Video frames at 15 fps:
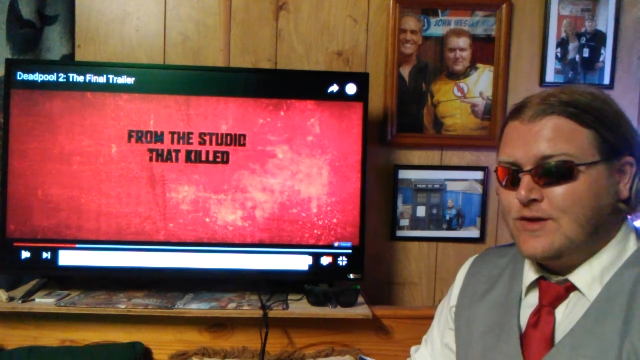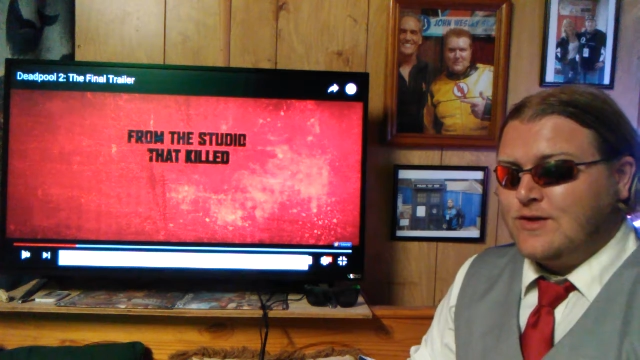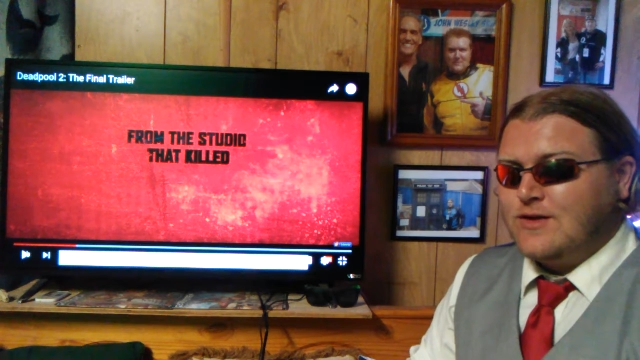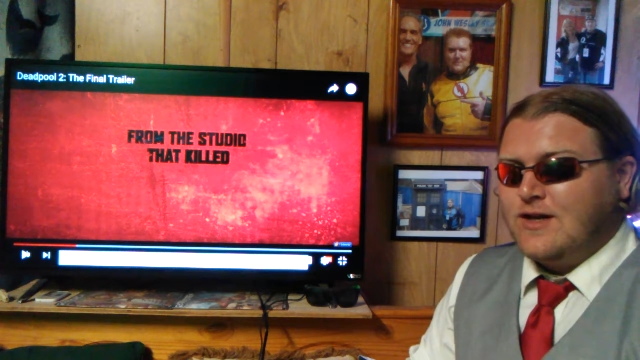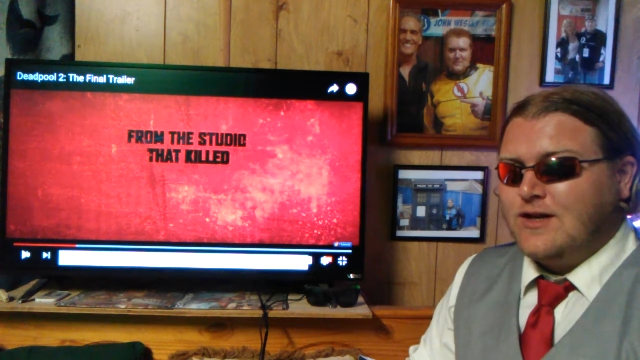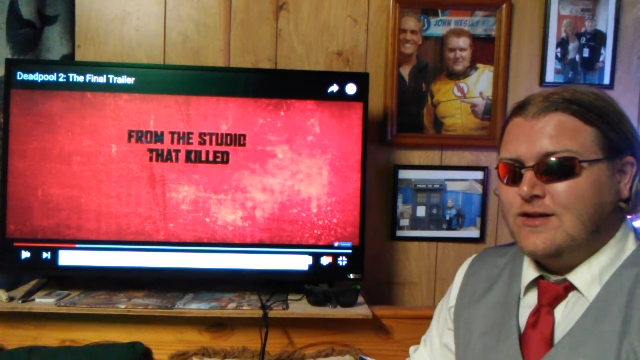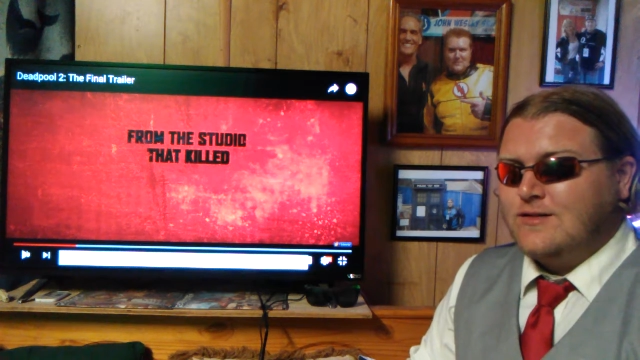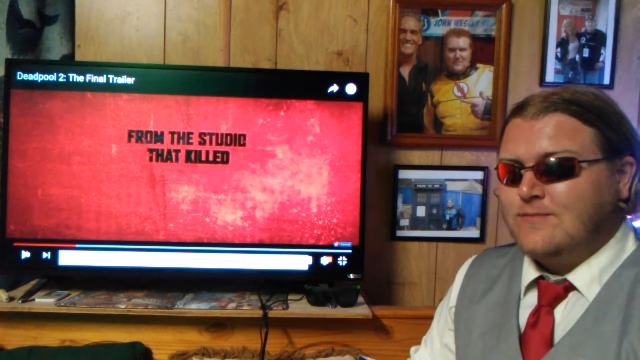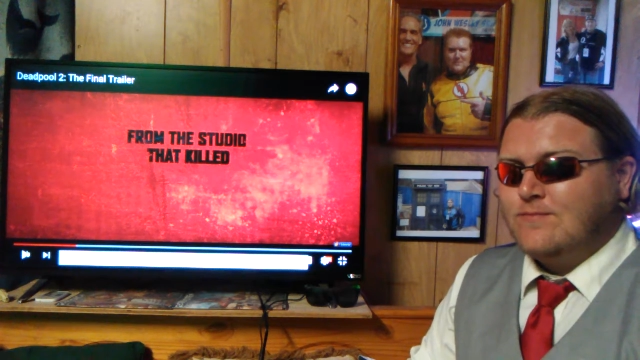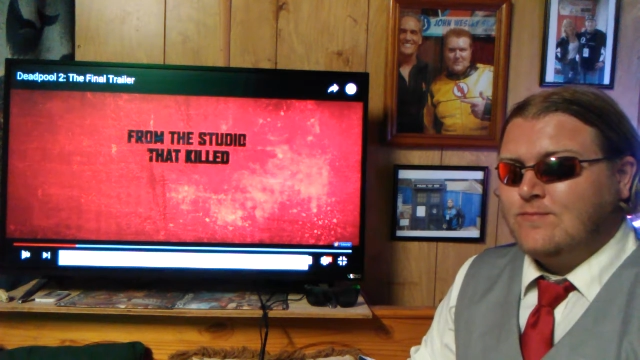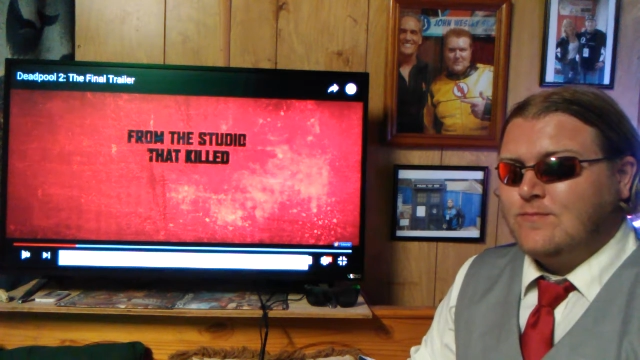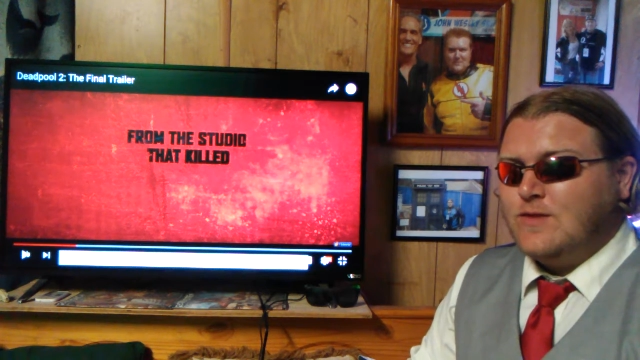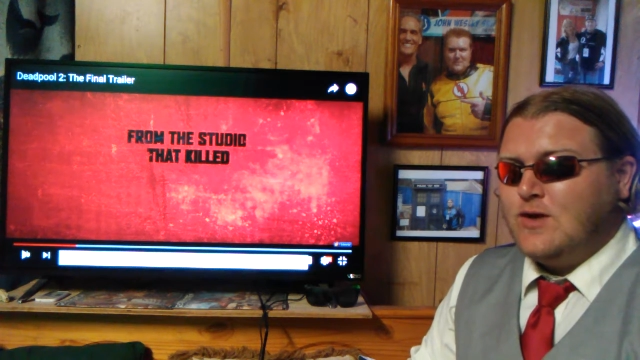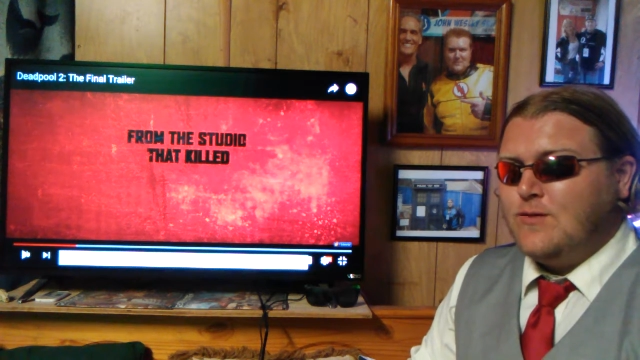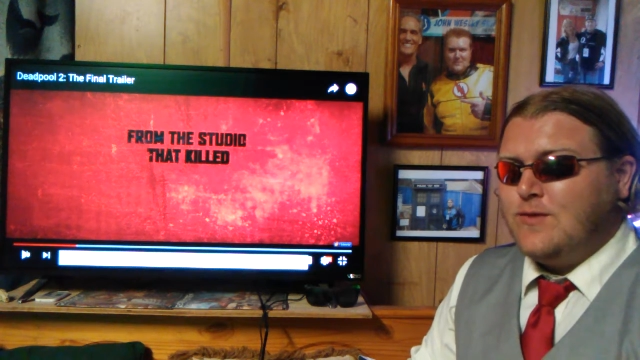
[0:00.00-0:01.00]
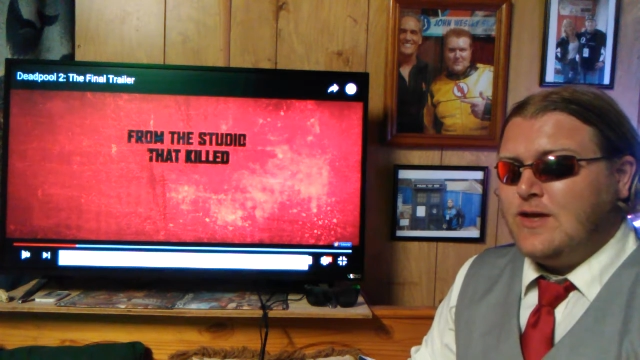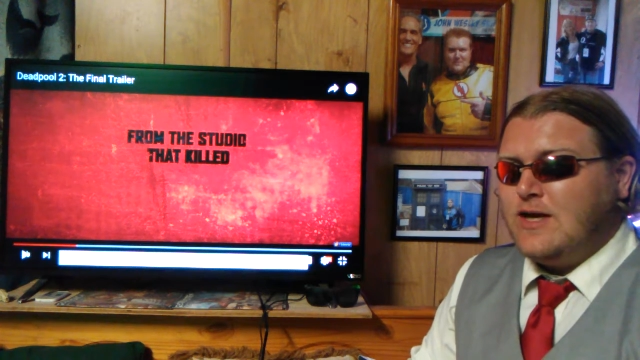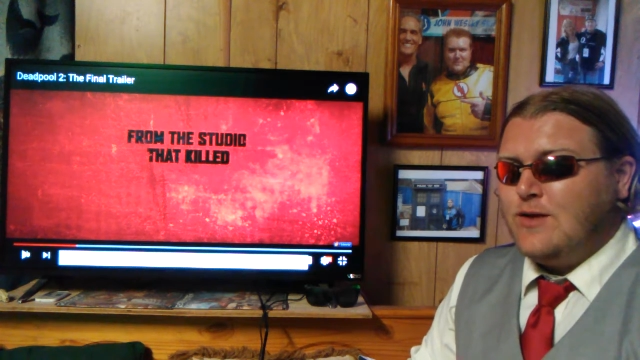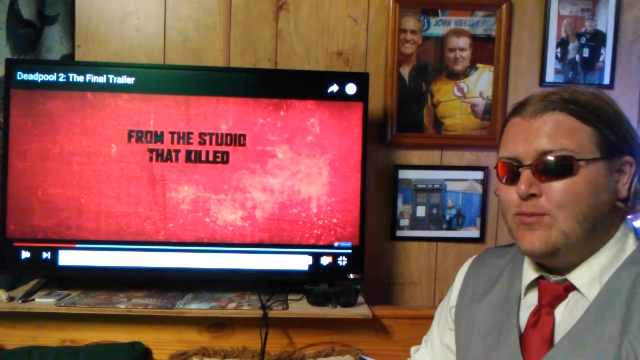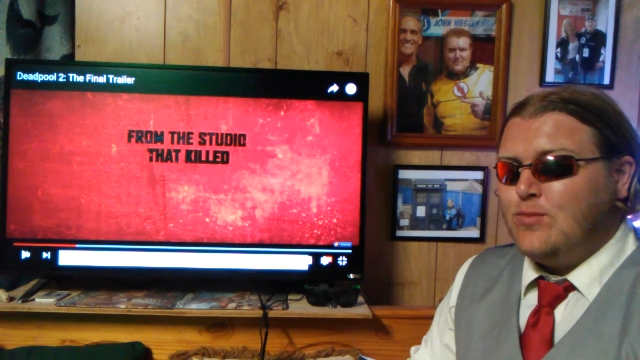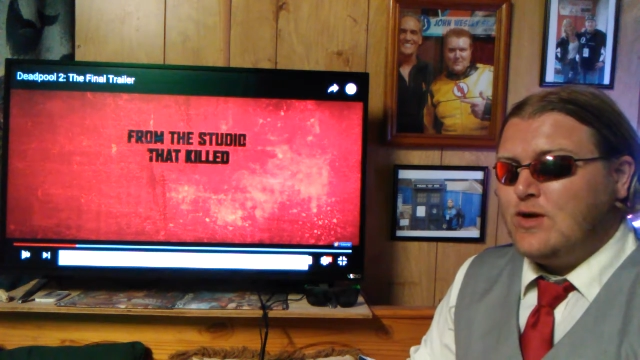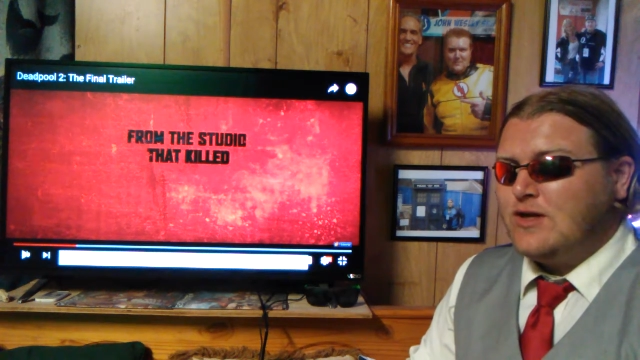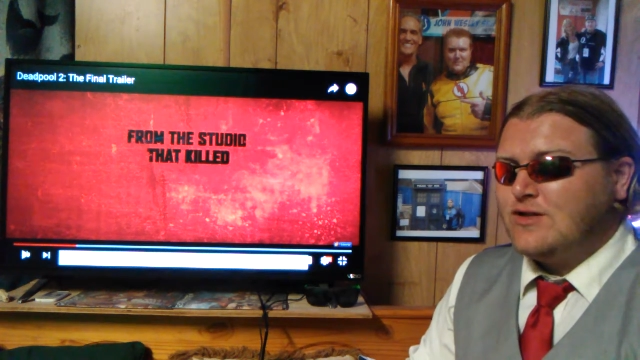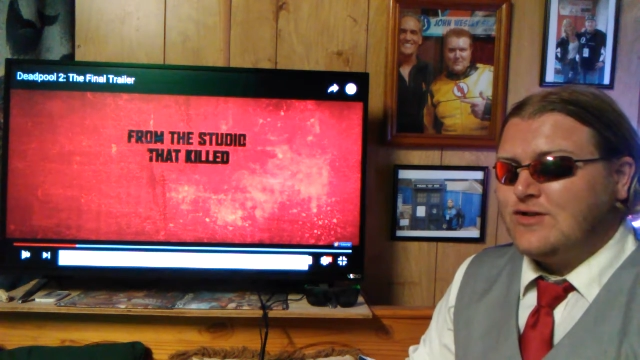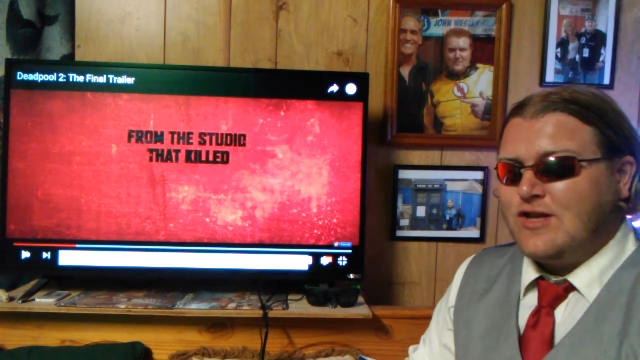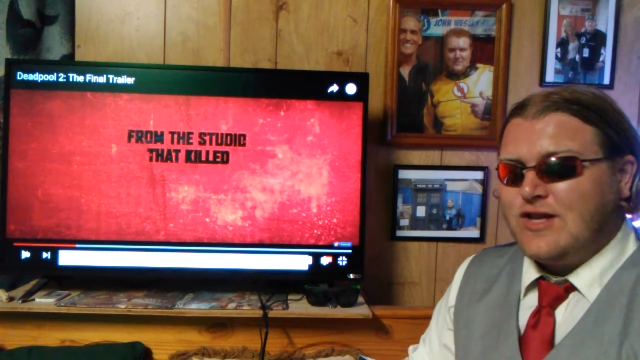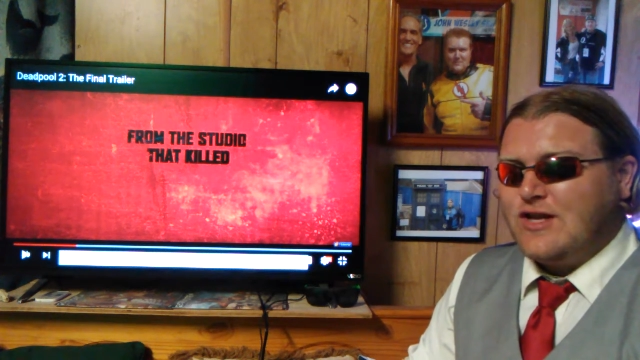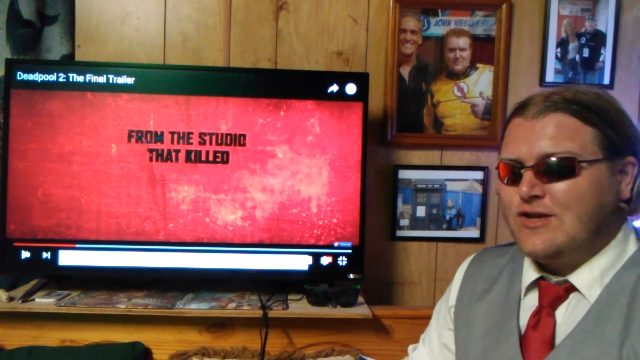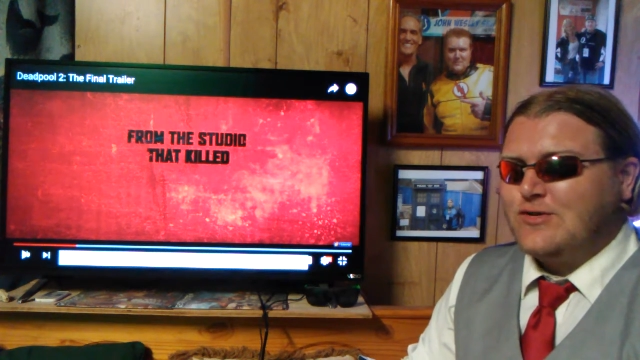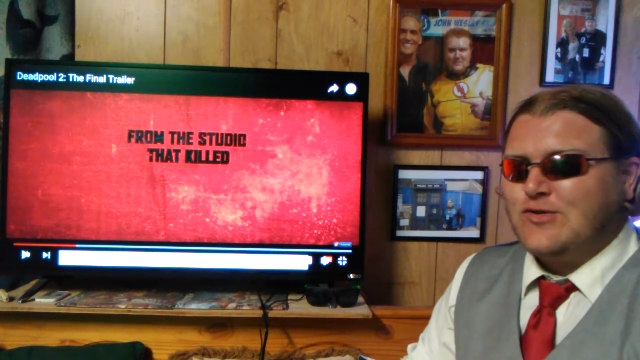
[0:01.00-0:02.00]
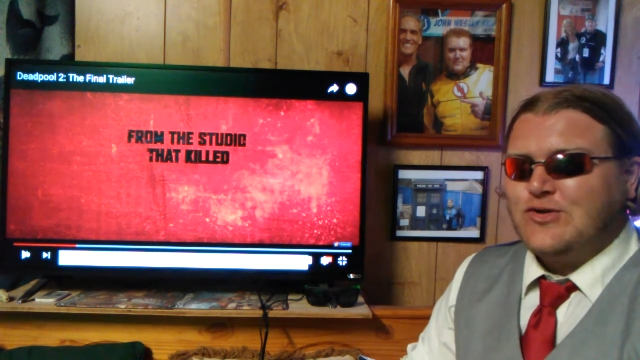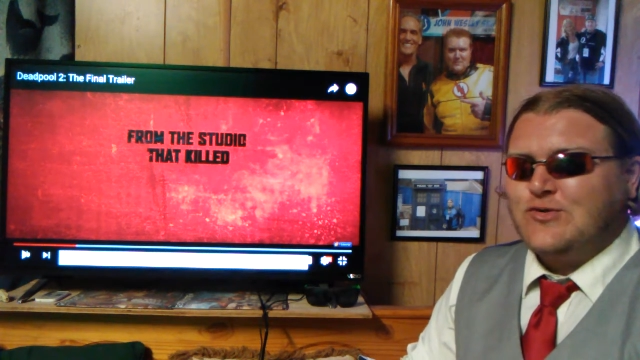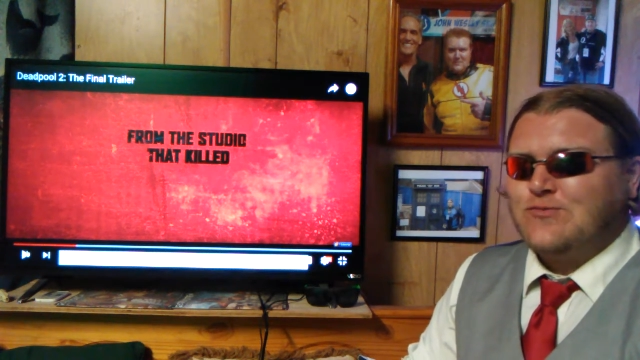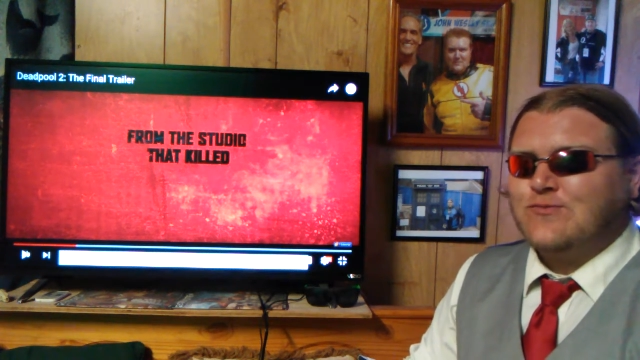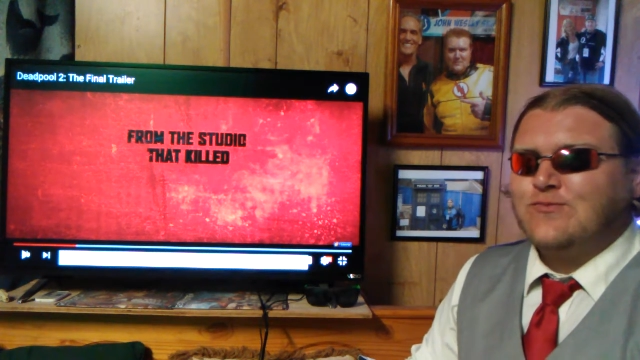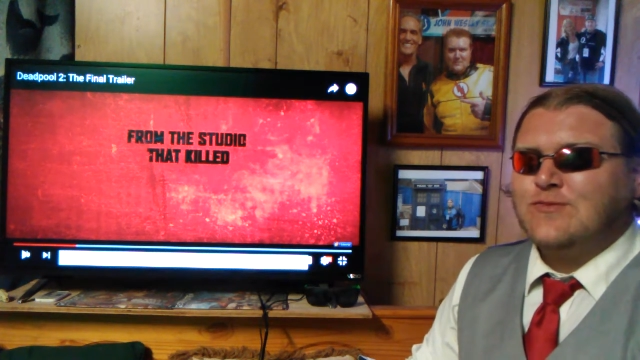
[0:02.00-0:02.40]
Hear that? Pretty snails.